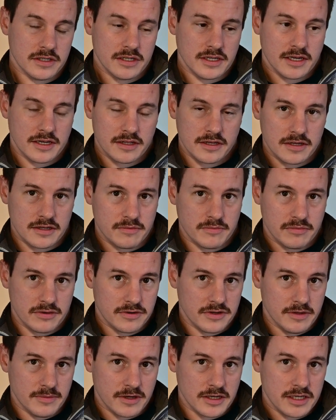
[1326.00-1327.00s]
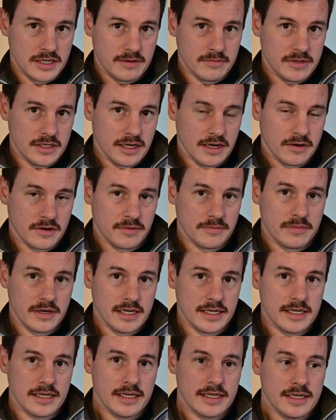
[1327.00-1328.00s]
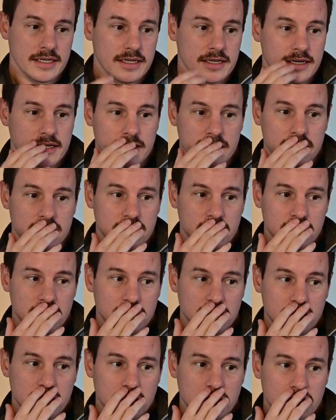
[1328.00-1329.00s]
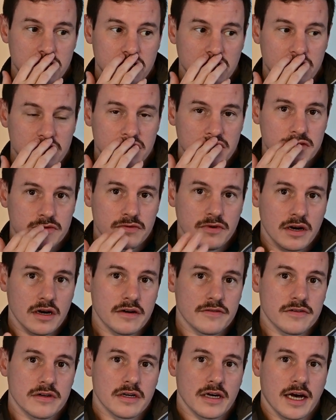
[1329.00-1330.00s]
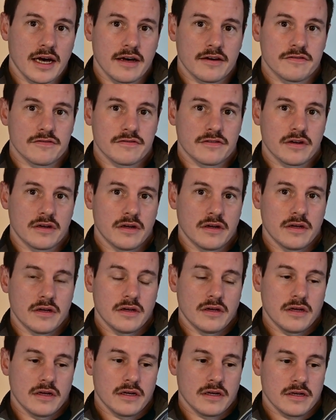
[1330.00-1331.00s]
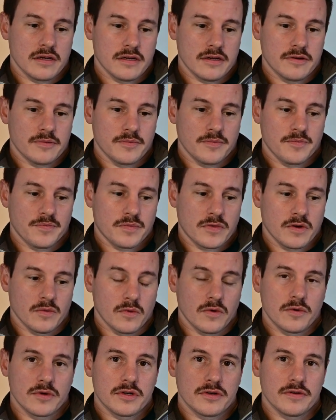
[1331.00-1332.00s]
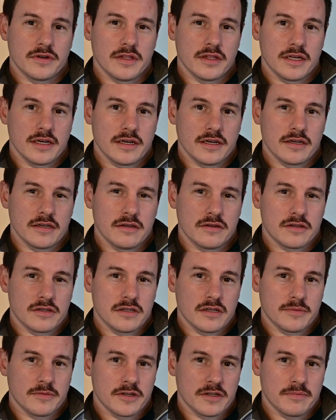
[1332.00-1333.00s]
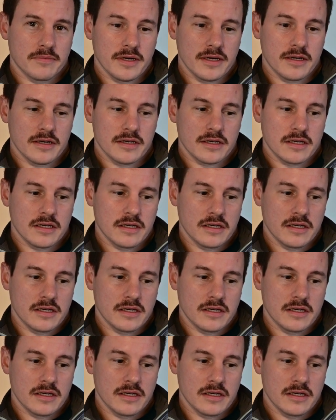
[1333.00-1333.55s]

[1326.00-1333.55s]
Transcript: and that, they pretty much empty out completely, and you know you'd rather have water in there. It looks so much better.